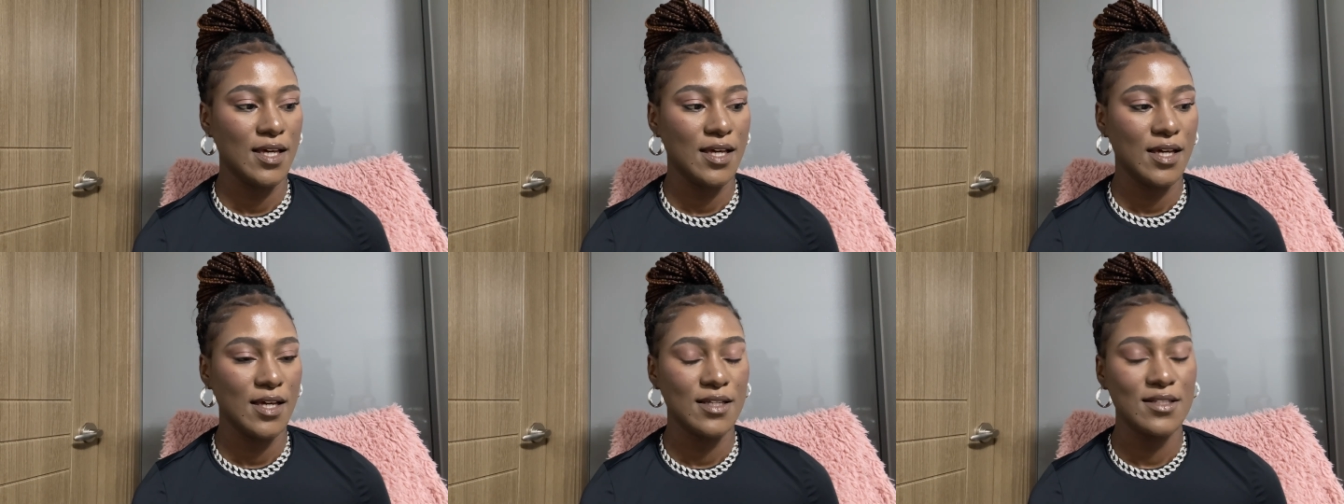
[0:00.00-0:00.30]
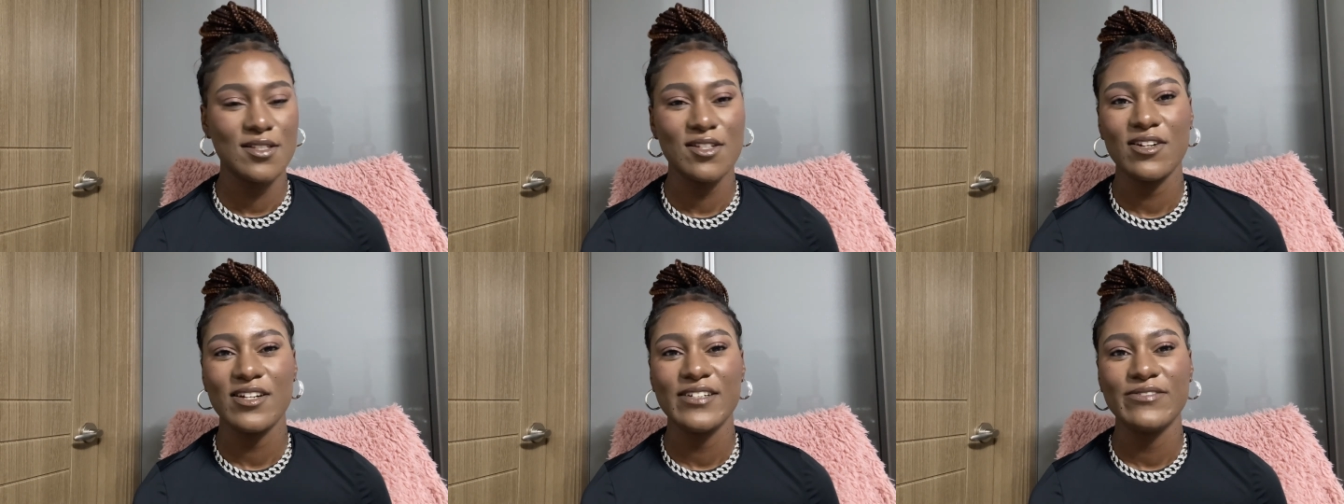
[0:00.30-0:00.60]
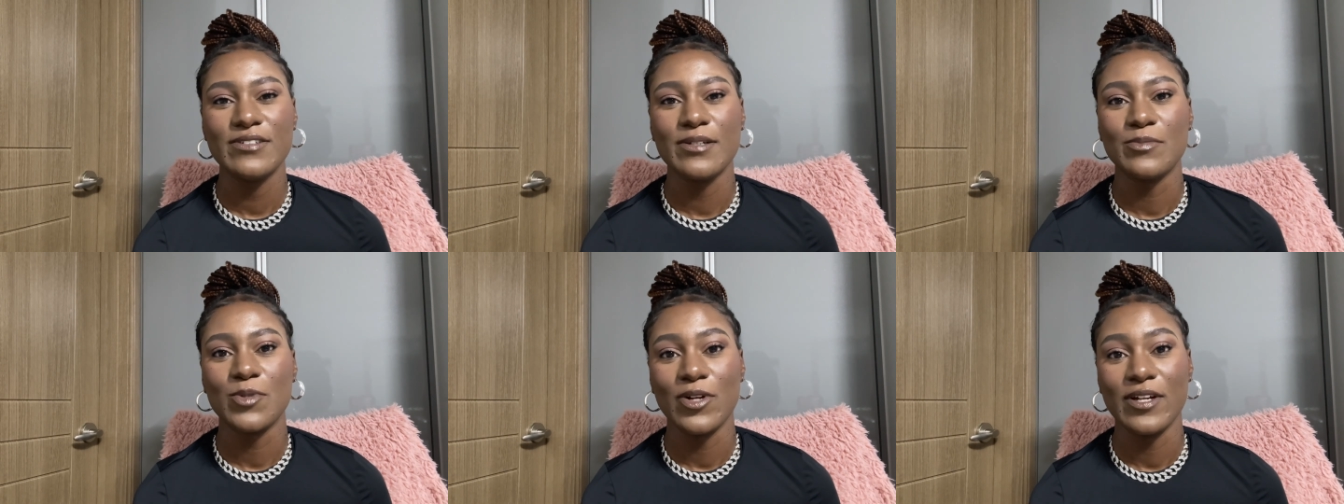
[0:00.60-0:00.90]
Sorry if
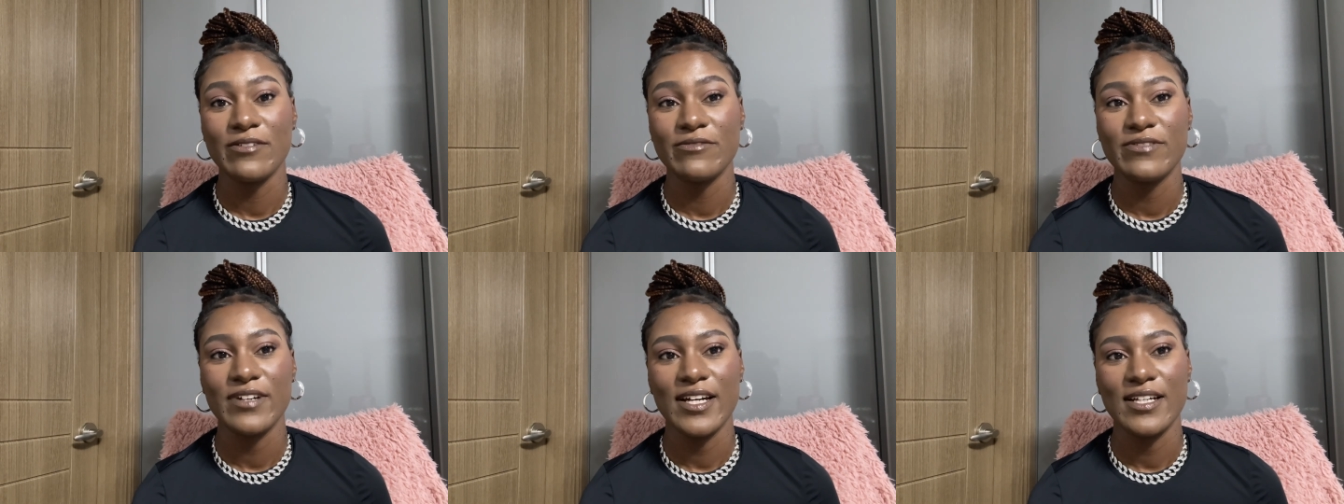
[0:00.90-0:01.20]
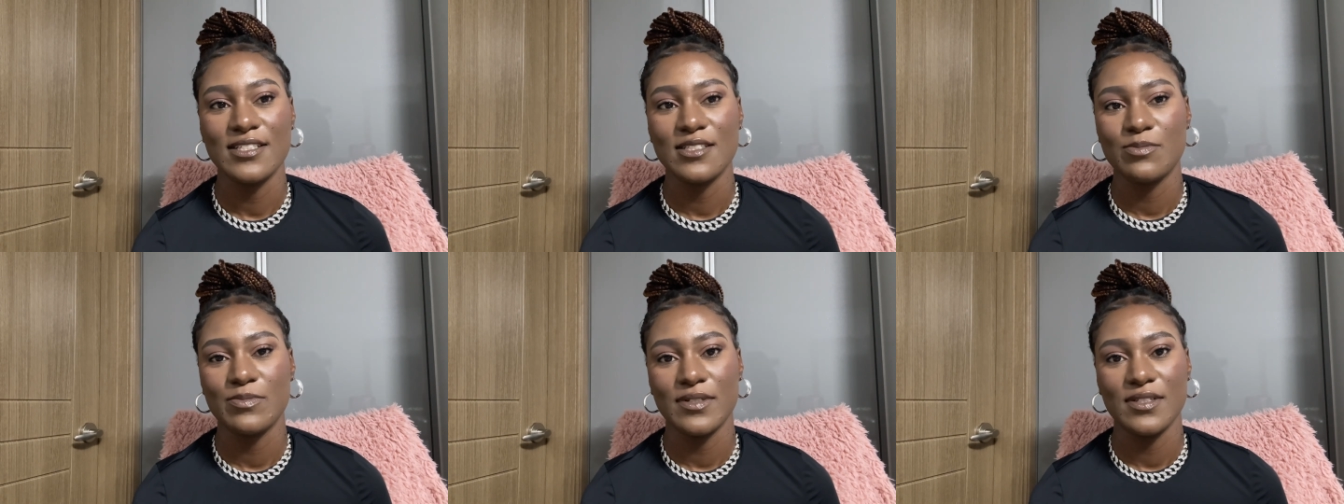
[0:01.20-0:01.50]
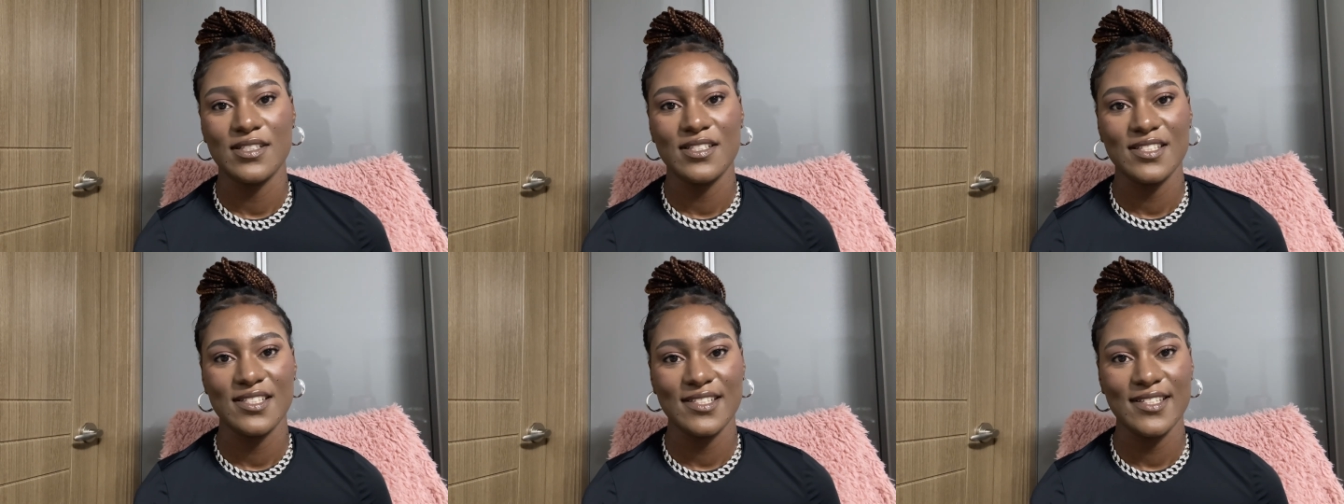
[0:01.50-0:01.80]
I'm going fast,
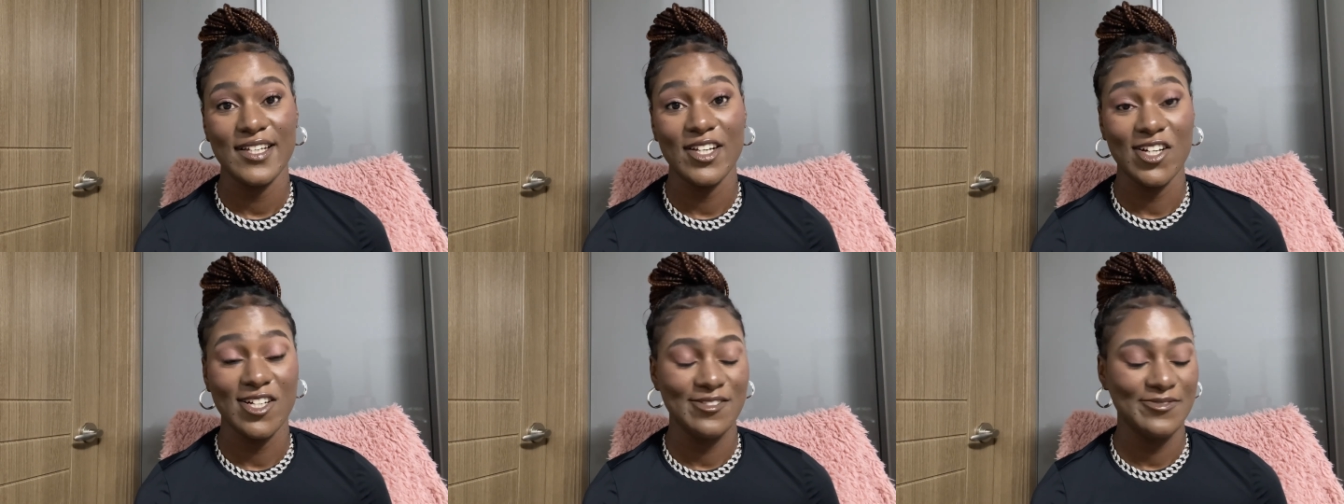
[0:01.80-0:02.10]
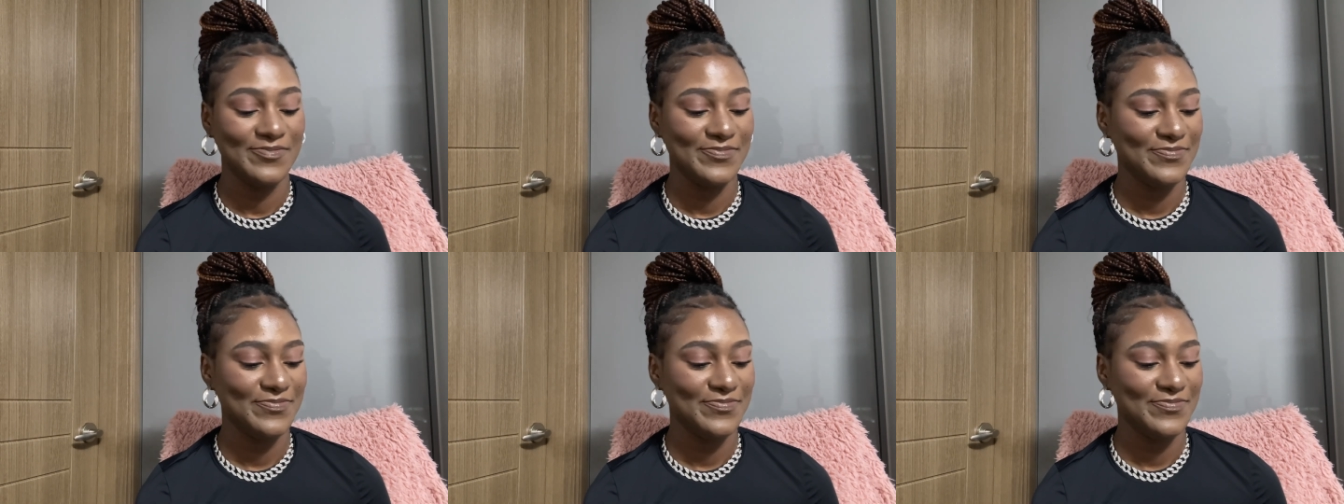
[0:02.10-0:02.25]
but yeah.